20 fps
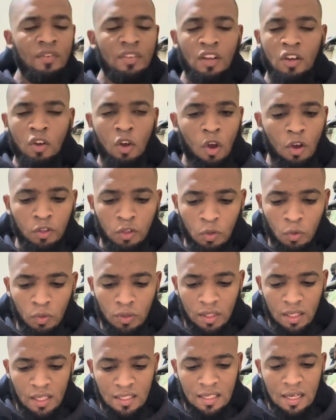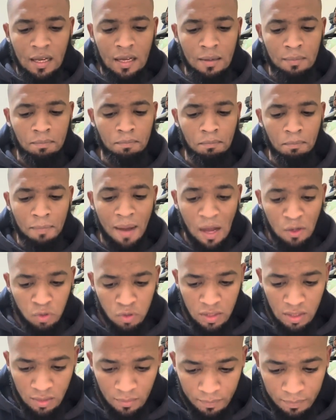cartoon is
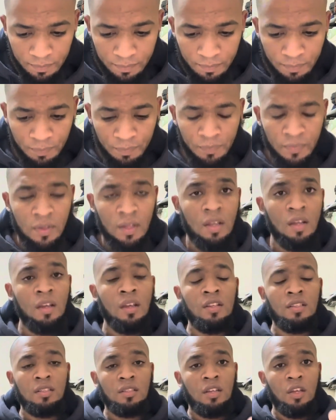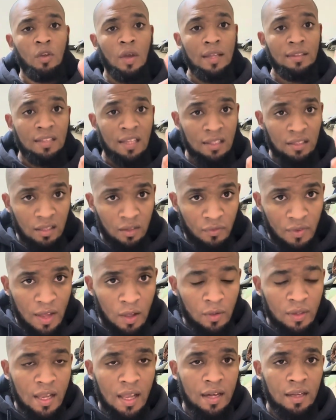about. So you identify
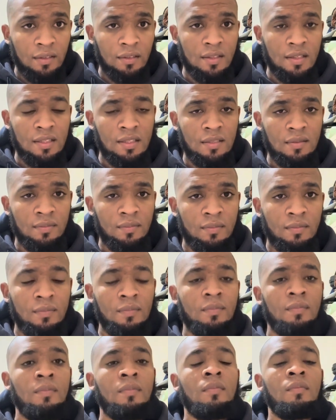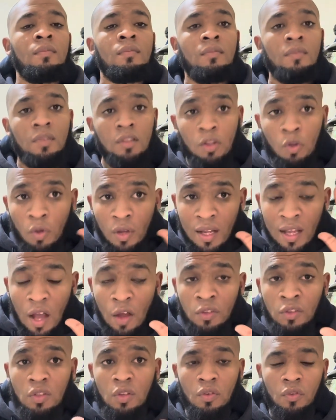your characters, you
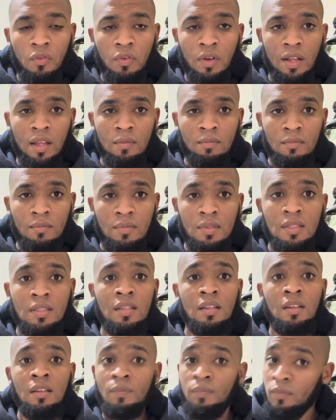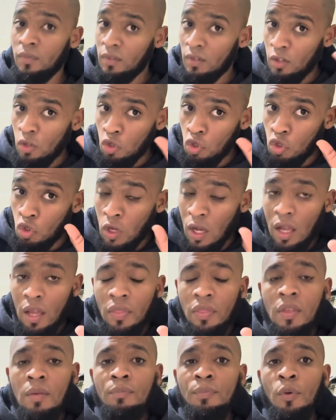count your frames, you
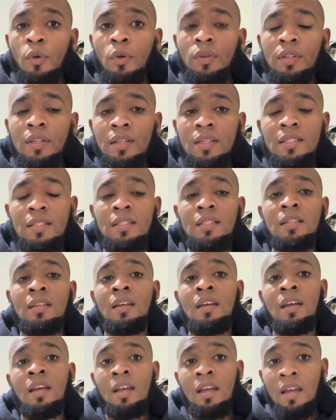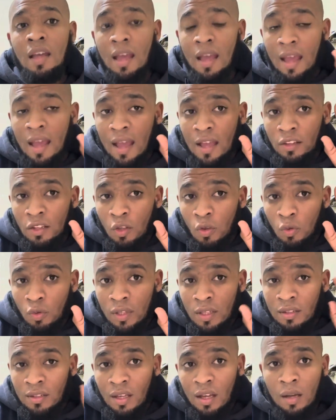check the borders, and you
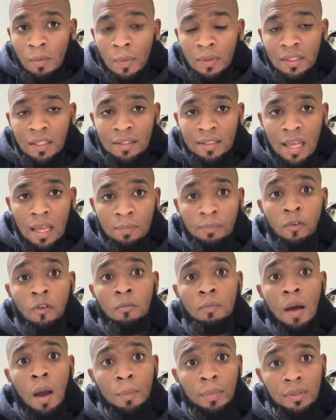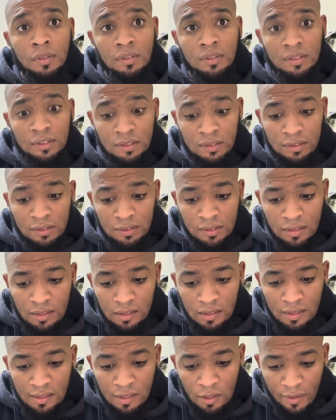determine the type of bubbles.
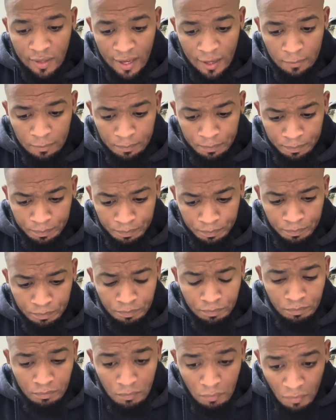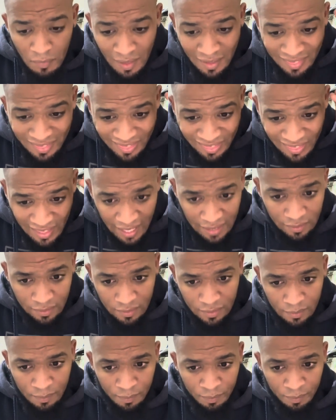Okay? Then,